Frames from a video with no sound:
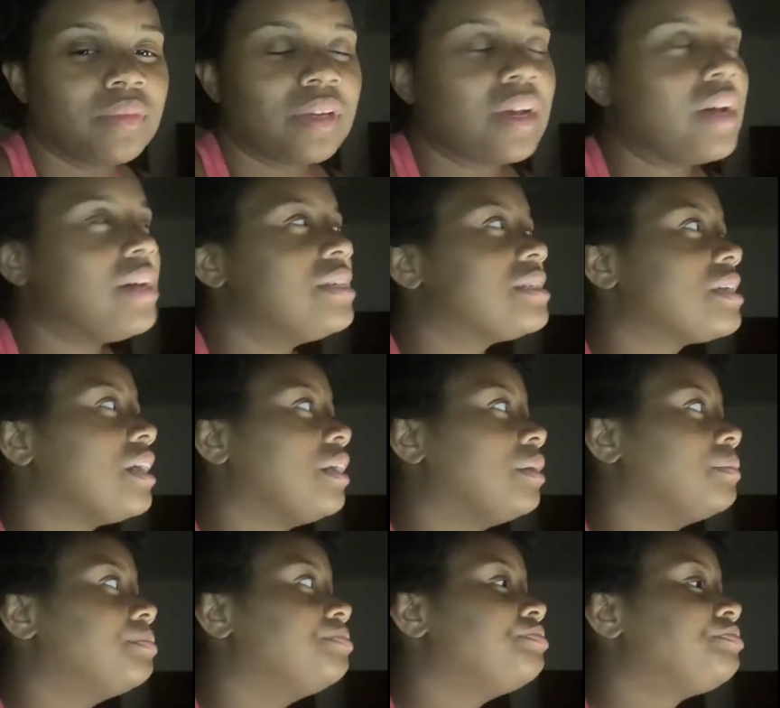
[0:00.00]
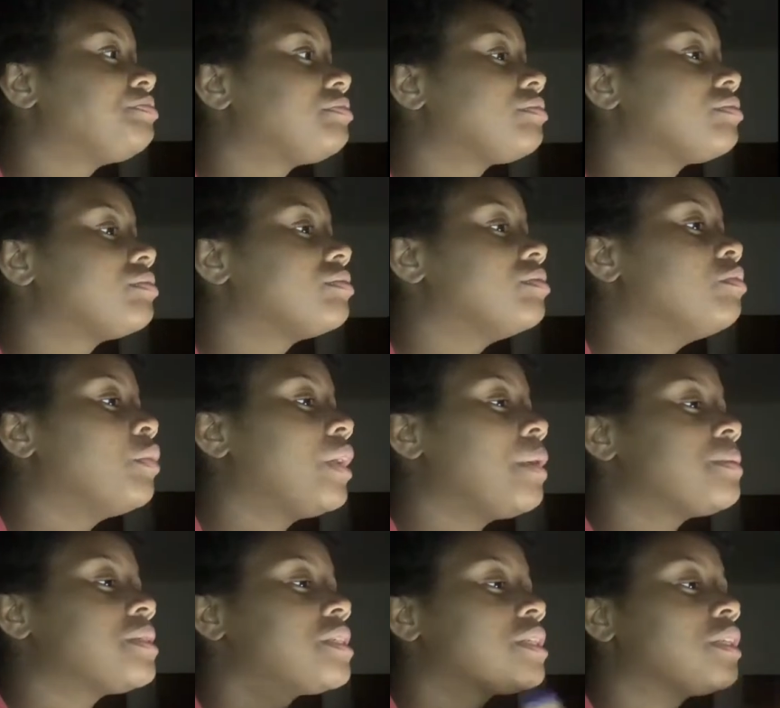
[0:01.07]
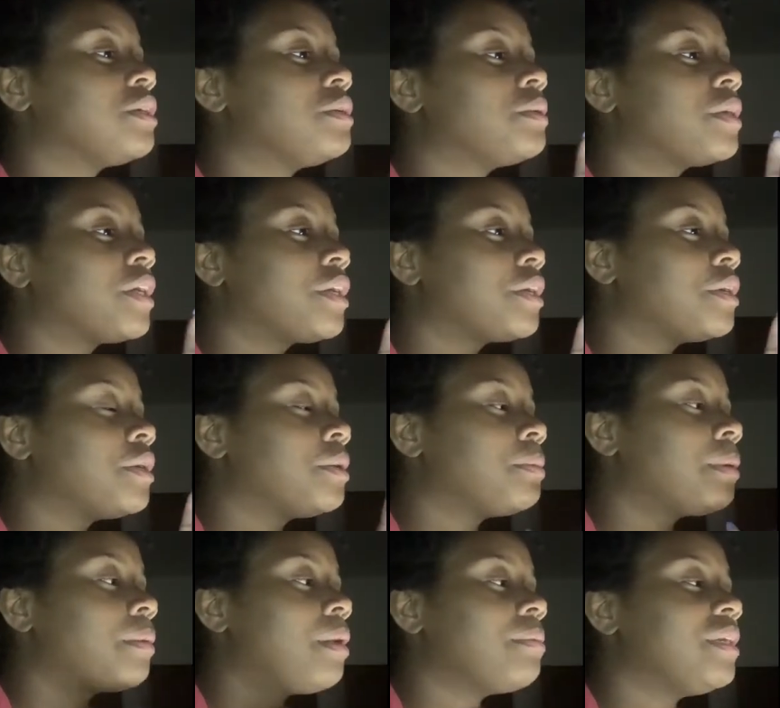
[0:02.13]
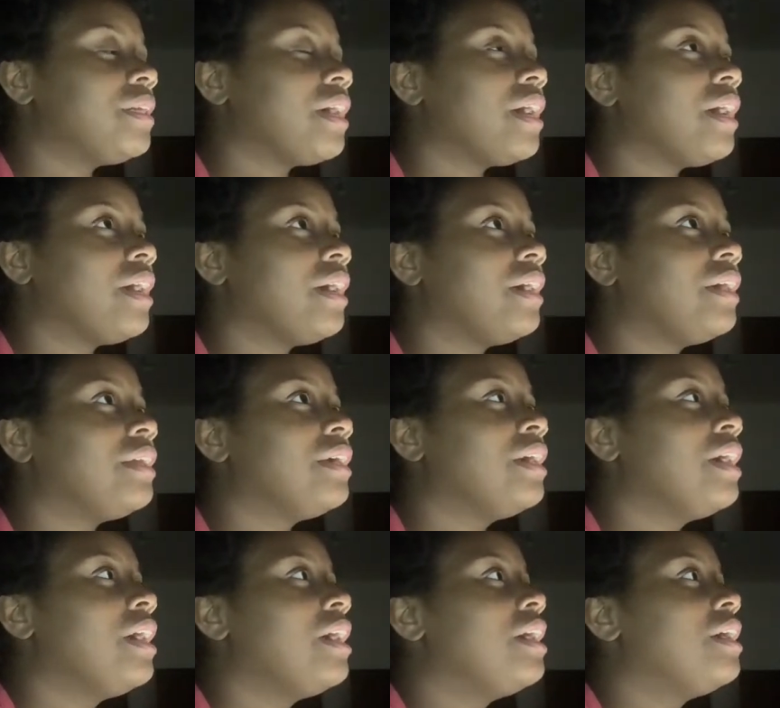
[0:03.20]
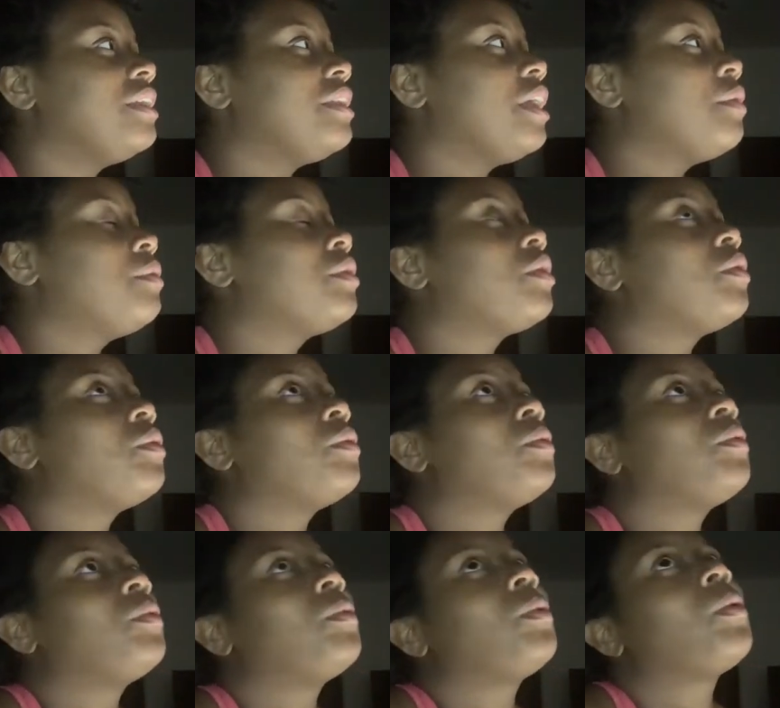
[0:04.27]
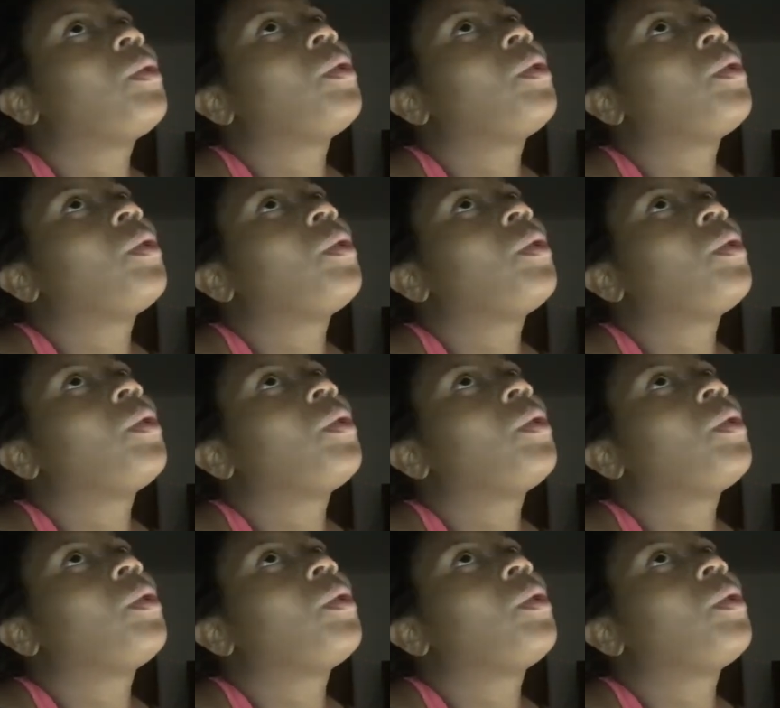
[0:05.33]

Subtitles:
Because when I was just a little girl, my mom and dad, they would go